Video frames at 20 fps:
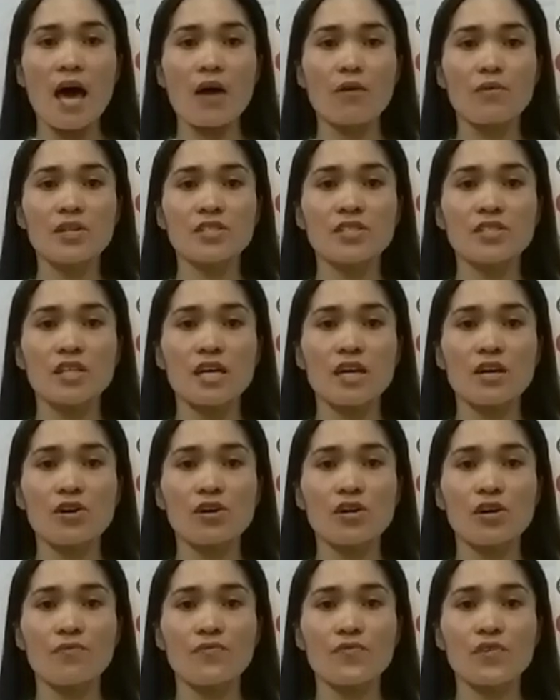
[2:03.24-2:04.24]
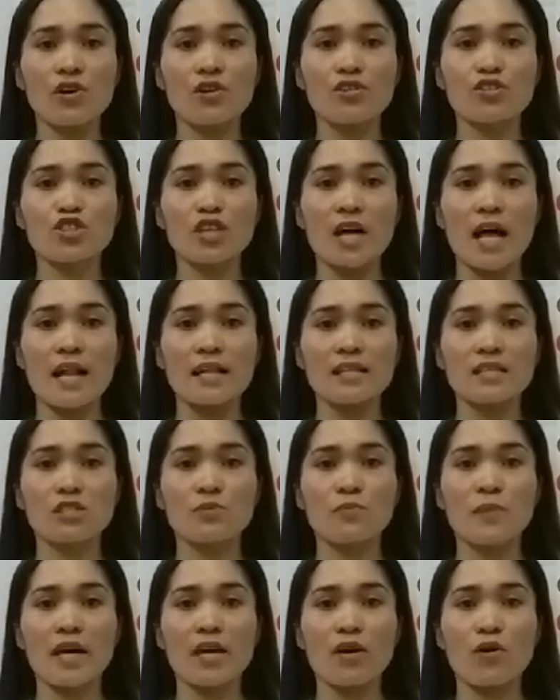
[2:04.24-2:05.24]
I will take care of your child
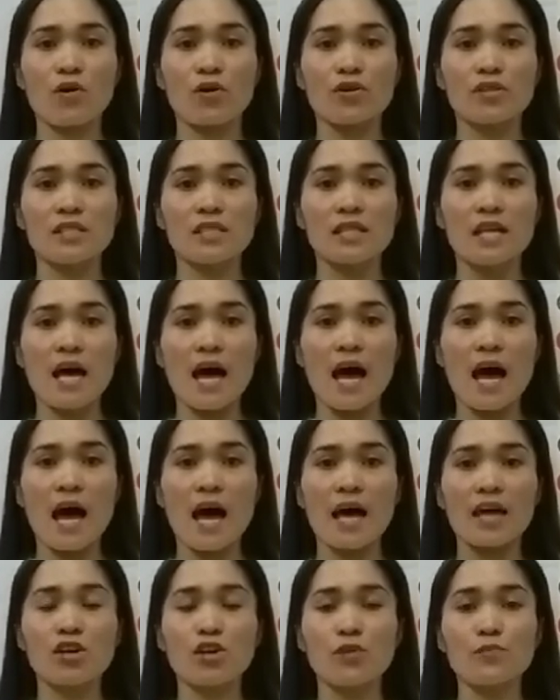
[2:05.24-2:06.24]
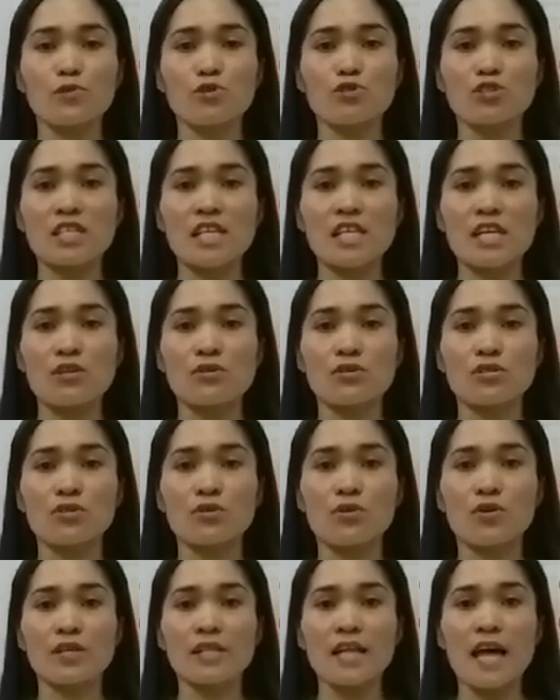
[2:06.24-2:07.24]
as my own. I hope to see you
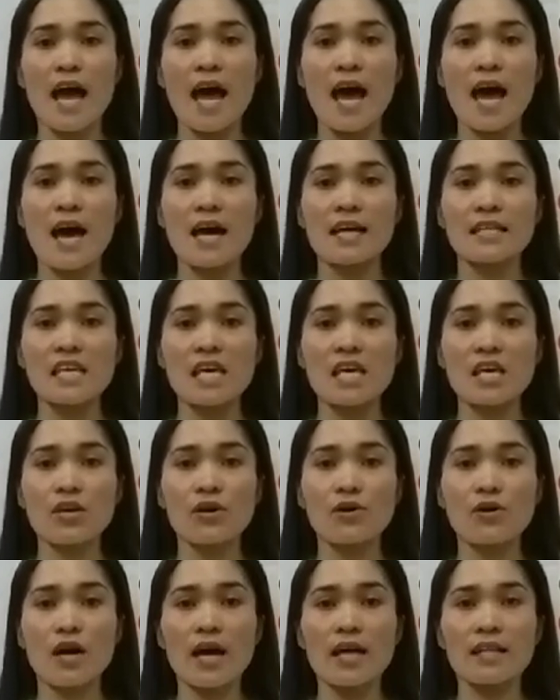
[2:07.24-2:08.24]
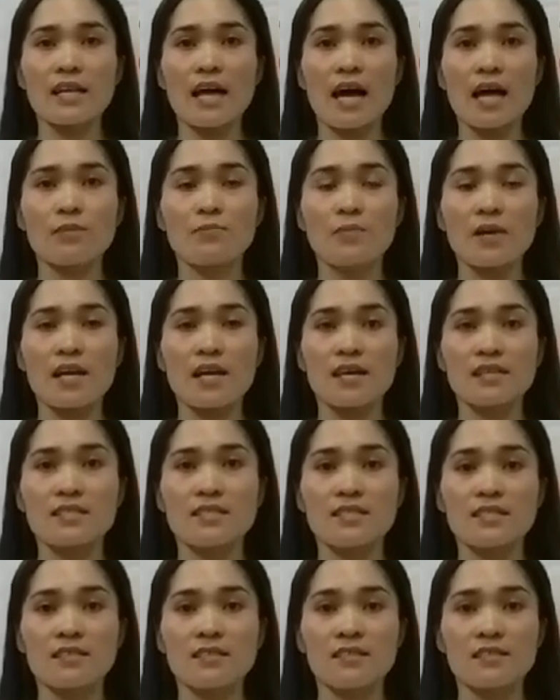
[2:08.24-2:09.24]
soon. Thank you and God
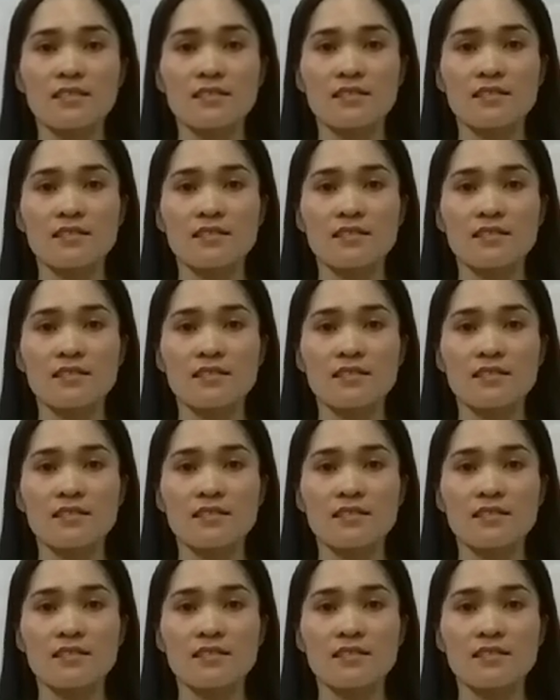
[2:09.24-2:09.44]
bless.